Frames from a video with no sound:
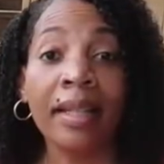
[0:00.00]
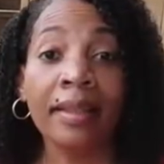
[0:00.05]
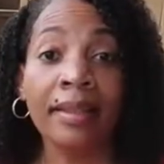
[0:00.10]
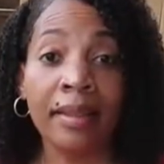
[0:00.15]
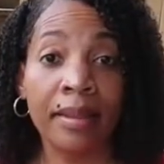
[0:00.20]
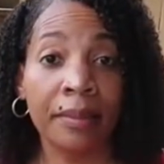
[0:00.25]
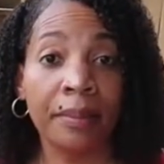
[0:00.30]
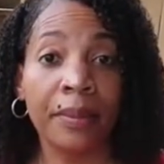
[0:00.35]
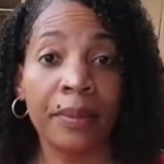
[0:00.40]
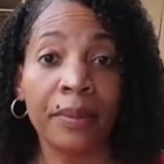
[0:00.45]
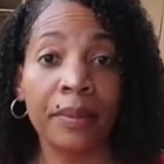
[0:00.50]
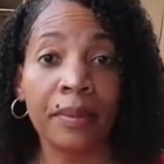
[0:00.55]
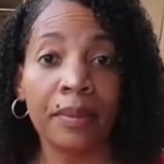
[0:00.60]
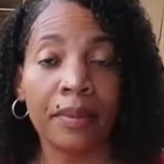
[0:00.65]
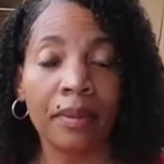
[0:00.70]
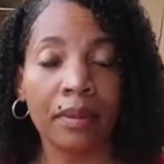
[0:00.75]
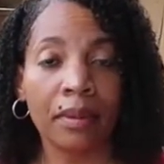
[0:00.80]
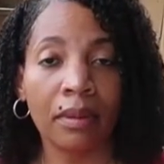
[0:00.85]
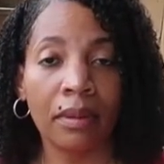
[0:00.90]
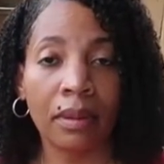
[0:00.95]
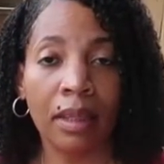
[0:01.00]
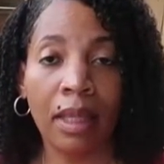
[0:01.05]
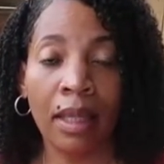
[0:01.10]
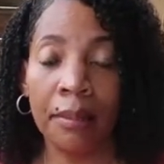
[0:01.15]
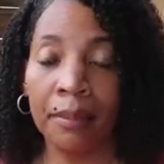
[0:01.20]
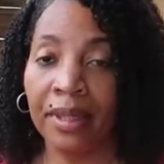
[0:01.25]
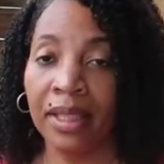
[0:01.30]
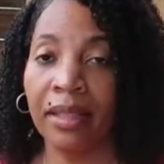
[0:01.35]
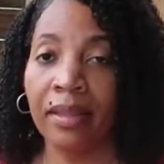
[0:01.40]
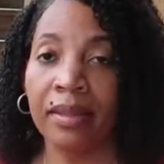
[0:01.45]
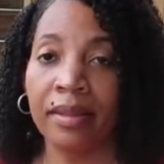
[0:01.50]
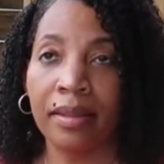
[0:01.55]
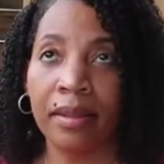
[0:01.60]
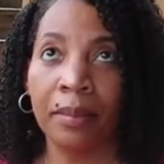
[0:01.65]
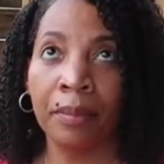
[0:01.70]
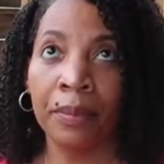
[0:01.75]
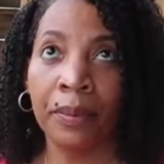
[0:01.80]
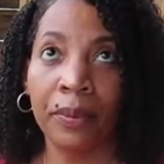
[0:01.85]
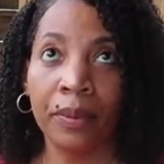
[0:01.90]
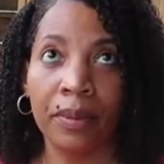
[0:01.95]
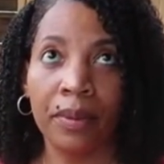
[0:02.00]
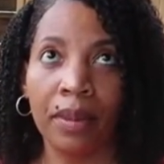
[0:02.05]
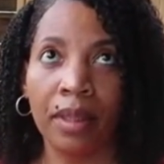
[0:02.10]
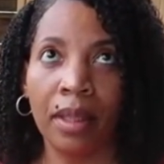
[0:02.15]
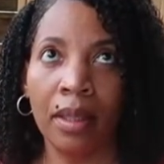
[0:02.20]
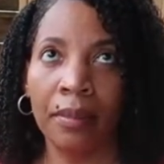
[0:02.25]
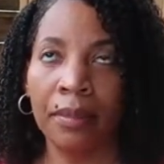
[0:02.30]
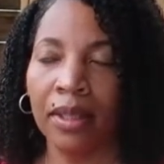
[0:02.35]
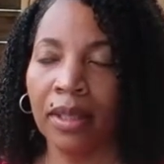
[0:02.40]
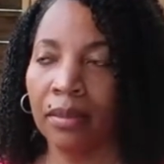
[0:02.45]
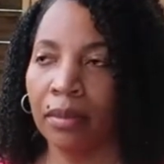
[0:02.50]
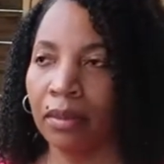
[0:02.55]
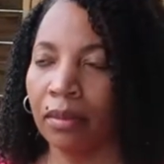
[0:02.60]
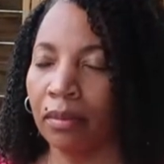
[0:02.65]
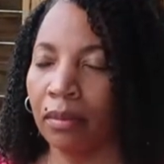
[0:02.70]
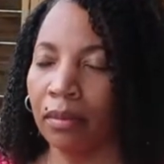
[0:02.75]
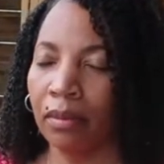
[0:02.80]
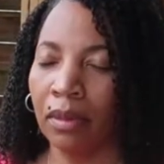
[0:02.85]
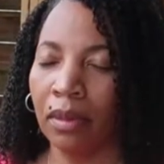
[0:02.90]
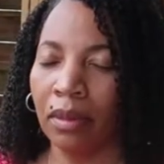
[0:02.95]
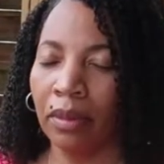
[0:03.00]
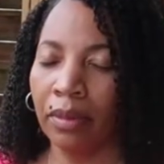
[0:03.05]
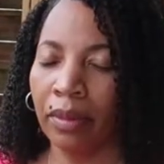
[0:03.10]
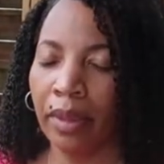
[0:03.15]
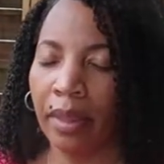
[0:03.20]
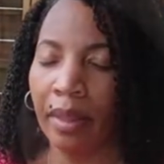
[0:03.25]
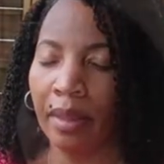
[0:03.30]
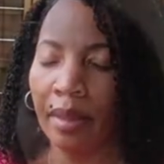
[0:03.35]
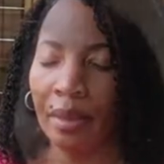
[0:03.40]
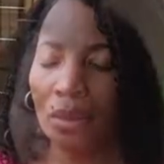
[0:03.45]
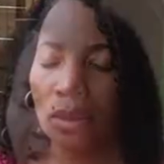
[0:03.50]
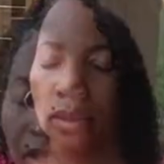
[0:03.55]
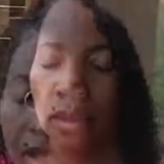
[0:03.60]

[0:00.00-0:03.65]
it's simple, I mean it's simple. How many ingredients?